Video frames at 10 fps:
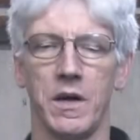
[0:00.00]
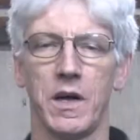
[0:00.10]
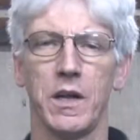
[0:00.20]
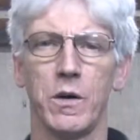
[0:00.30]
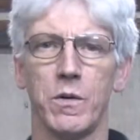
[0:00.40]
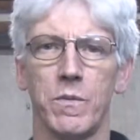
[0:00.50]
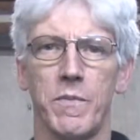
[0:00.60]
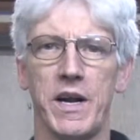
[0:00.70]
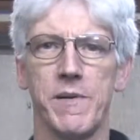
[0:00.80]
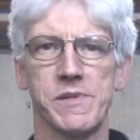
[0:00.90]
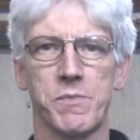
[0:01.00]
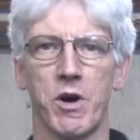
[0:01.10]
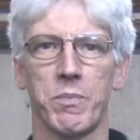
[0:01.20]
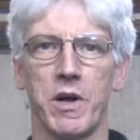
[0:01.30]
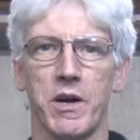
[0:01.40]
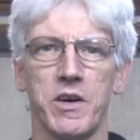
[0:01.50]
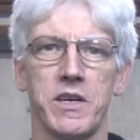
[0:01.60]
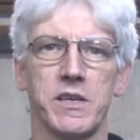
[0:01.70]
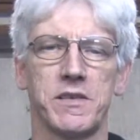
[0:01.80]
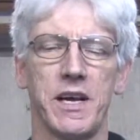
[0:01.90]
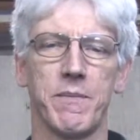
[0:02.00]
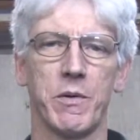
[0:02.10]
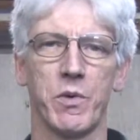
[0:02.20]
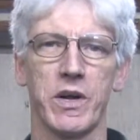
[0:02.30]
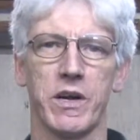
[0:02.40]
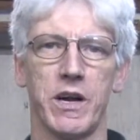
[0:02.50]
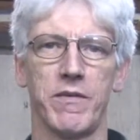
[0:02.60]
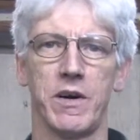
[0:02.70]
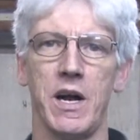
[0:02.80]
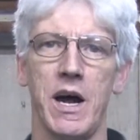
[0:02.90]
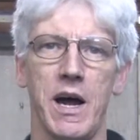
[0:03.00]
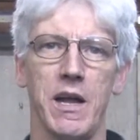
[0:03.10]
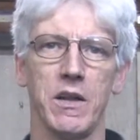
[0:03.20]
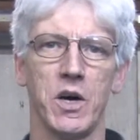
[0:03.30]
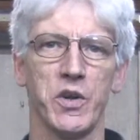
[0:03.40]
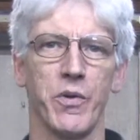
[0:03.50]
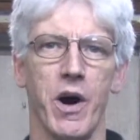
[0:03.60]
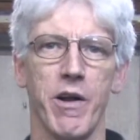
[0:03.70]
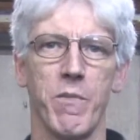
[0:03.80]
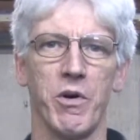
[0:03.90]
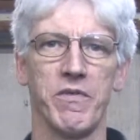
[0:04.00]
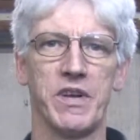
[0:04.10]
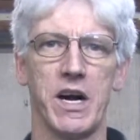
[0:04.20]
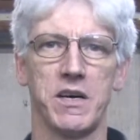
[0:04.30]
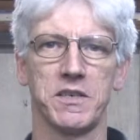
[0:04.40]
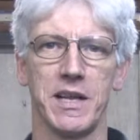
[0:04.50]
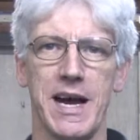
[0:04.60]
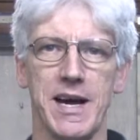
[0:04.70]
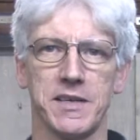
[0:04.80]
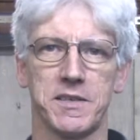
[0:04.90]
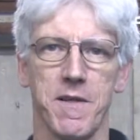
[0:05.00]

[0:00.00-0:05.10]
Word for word: Hello, my name is Mark Blocker. In this segment we're going to cover how long do automotive tires last.